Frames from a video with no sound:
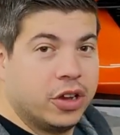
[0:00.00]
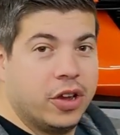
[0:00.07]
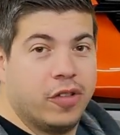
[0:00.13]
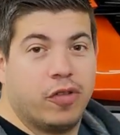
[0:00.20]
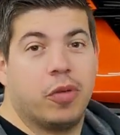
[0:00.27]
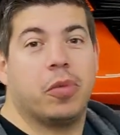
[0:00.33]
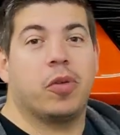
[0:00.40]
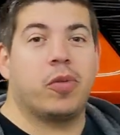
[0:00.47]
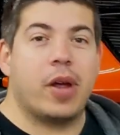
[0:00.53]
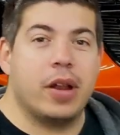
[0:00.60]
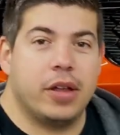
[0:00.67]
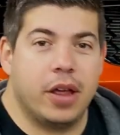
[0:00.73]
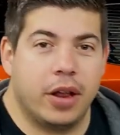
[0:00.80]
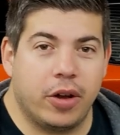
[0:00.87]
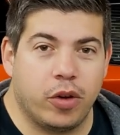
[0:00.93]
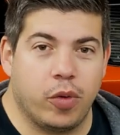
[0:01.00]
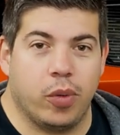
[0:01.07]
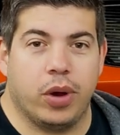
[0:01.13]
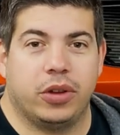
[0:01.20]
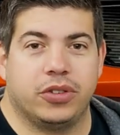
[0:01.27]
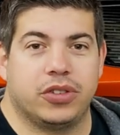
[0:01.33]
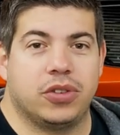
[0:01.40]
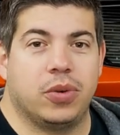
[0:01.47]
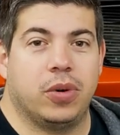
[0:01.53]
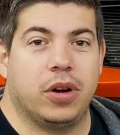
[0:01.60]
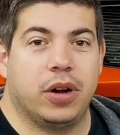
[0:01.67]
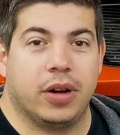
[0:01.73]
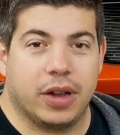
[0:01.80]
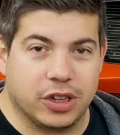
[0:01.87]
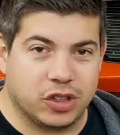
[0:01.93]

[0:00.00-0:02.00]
from the Radiator Grill Store.